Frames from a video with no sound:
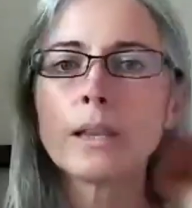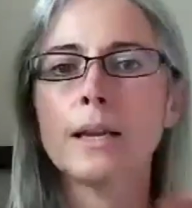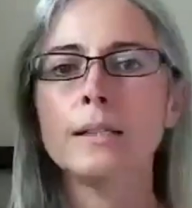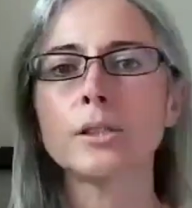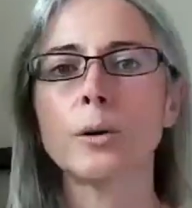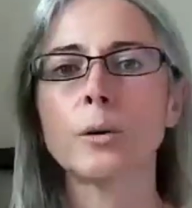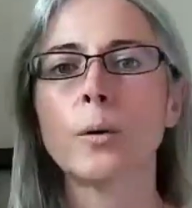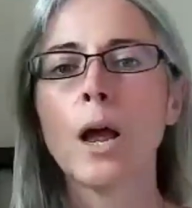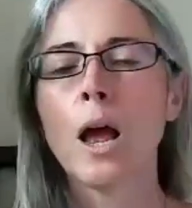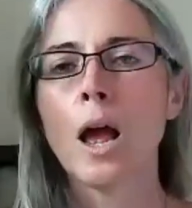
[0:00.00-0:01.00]
And so
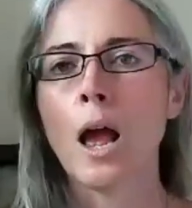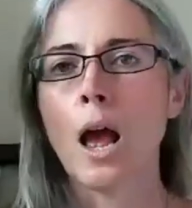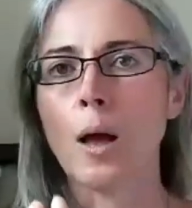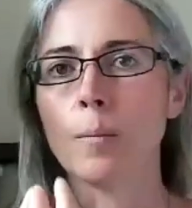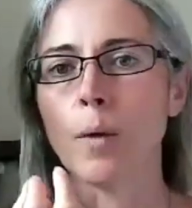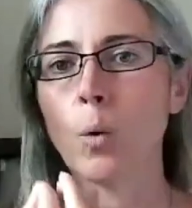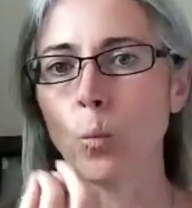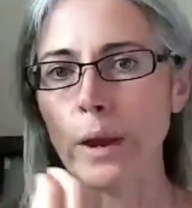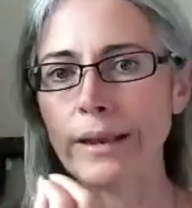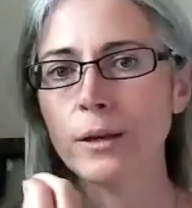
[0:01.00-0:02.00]

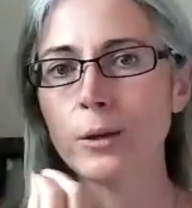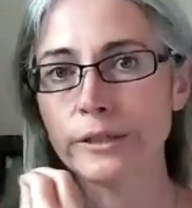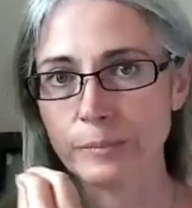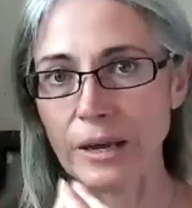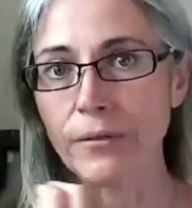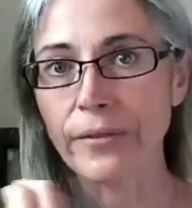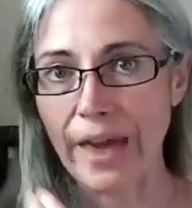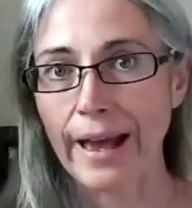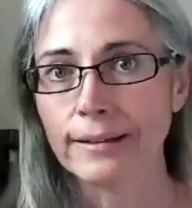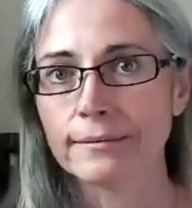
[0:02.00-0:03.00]
when you smell
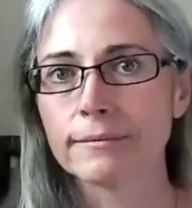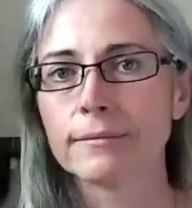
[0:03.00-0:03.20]
that,